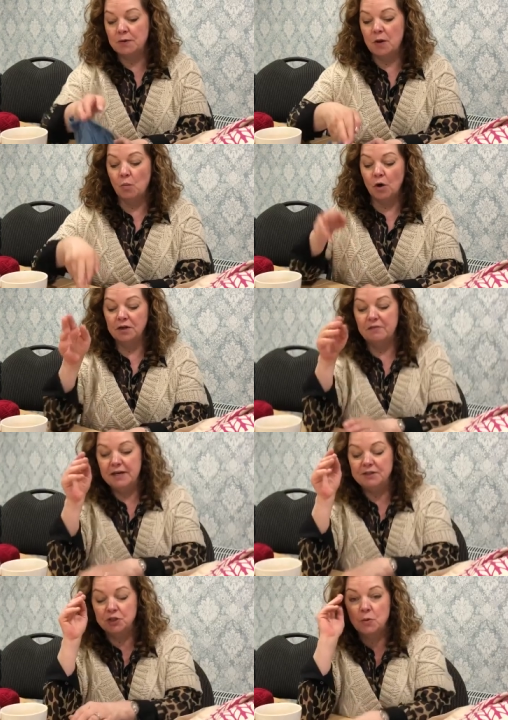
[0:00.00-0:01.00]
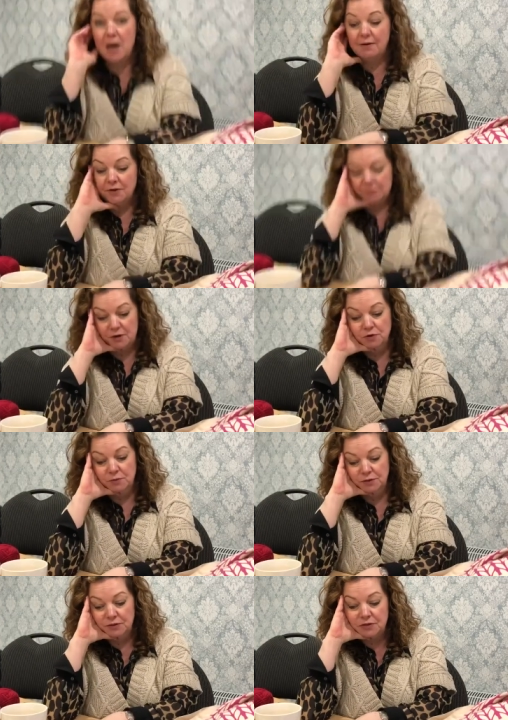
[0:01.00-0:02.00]
doing one of each square at the
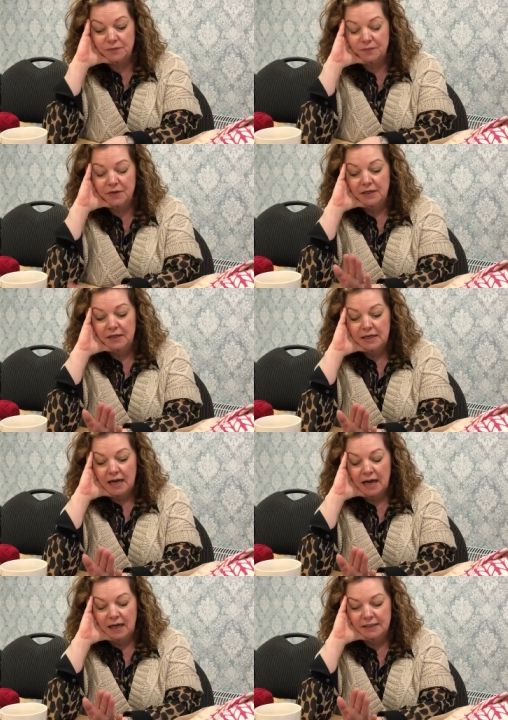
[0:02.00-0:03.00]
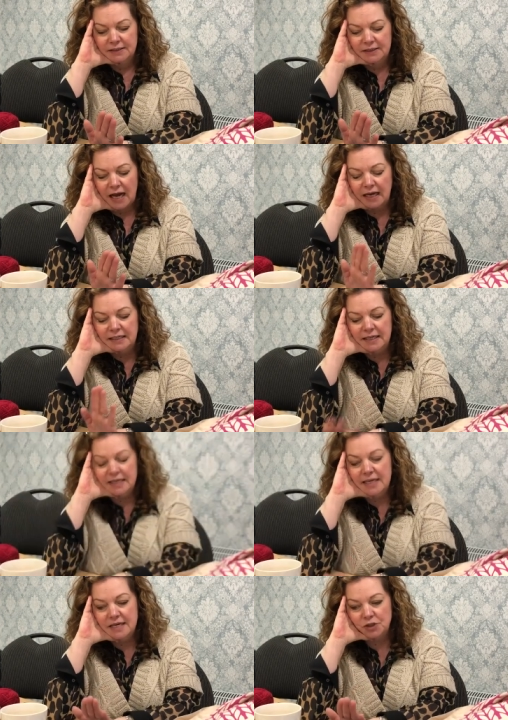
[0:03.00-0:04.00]
moment, and I
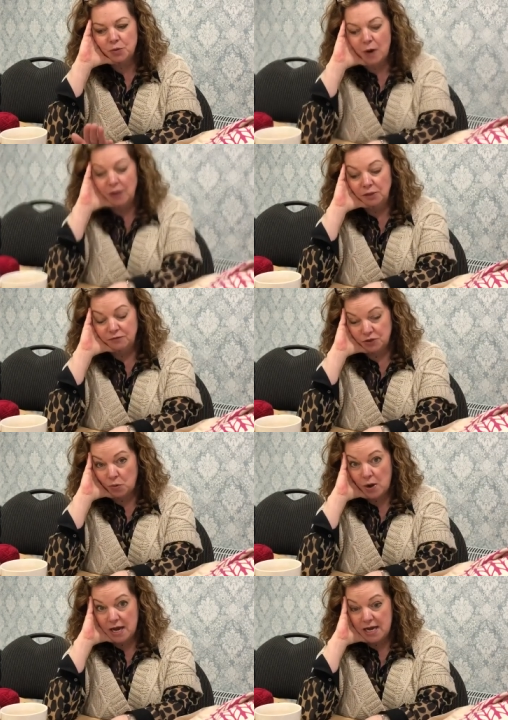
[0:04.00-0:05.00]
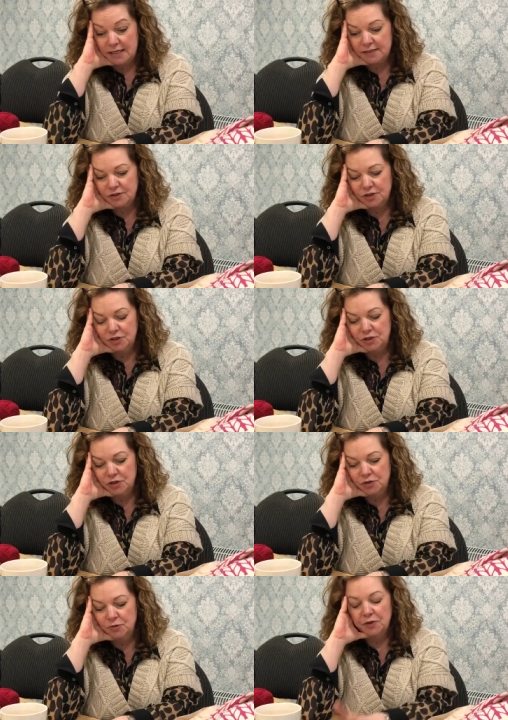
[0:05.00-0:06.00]
need 12 squares to
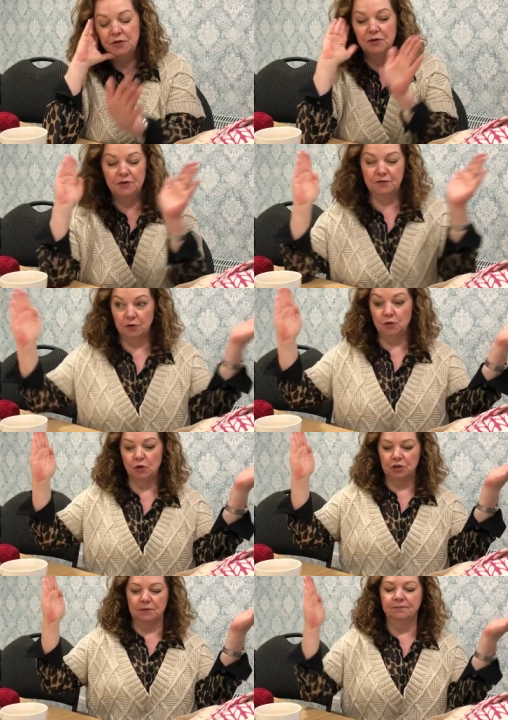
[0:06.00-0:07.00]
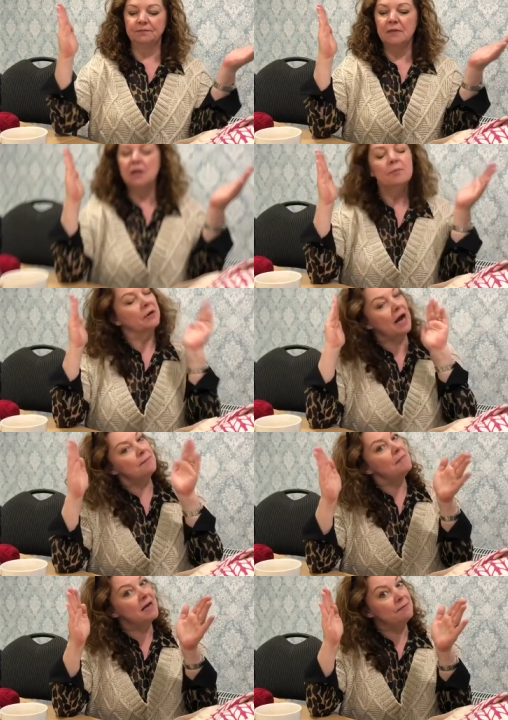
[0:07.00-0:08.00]
do the full cushion. But I
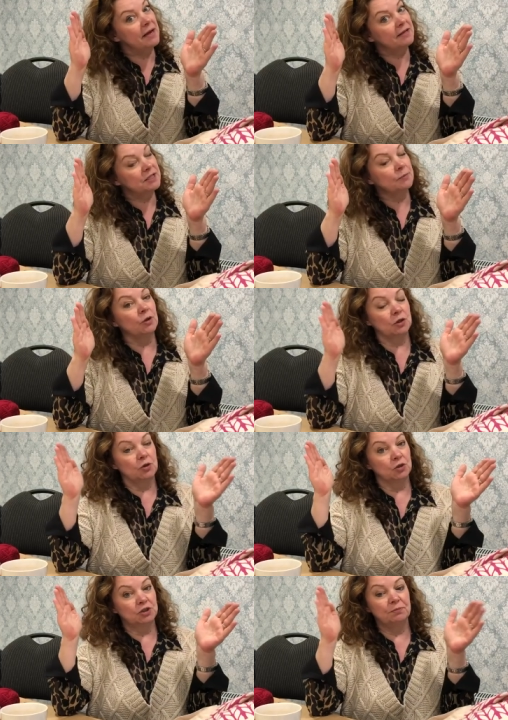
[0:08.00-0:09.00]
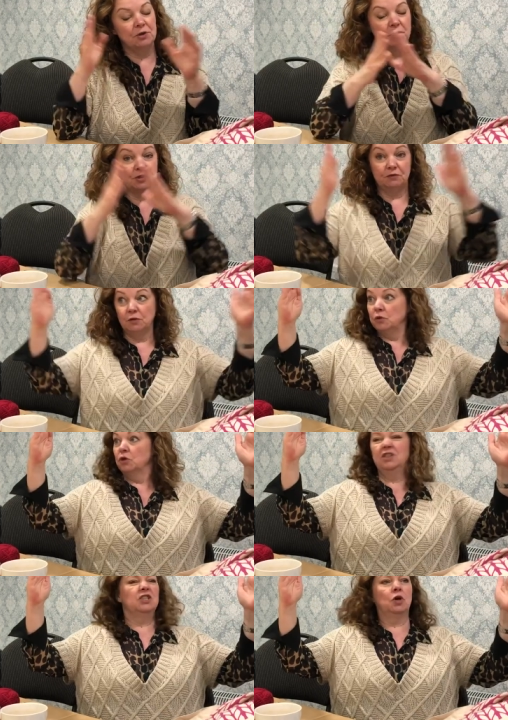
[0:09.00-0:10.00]
may make a smaller cushion because the full
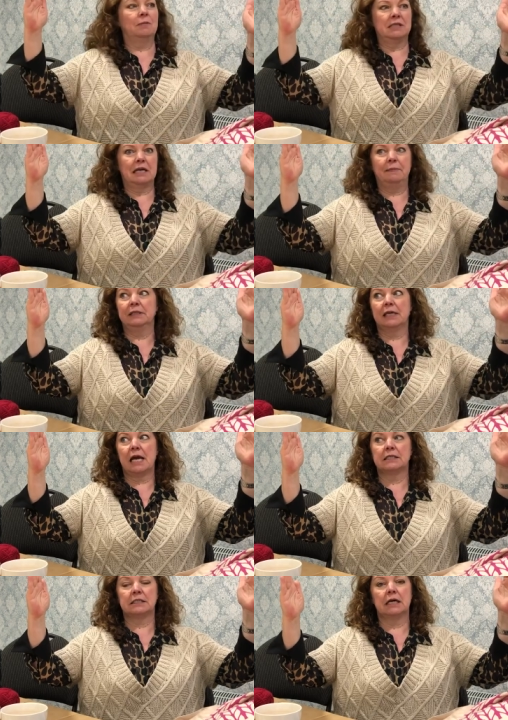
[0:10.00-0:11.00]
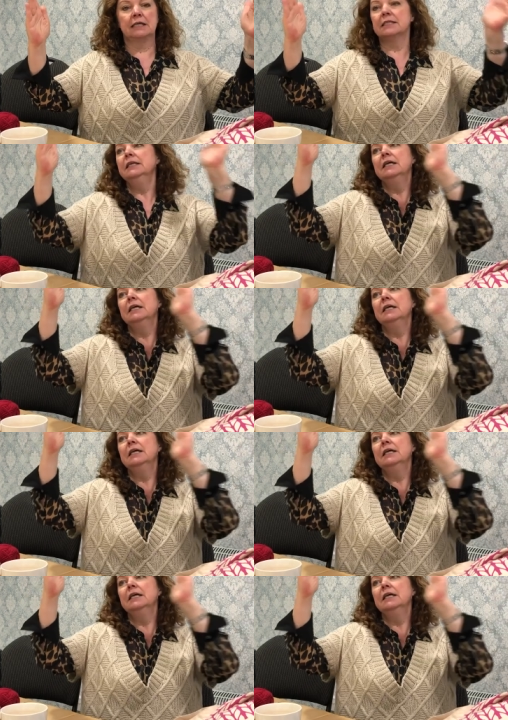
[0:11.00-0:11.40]
cushion is almost like a pillowcase size.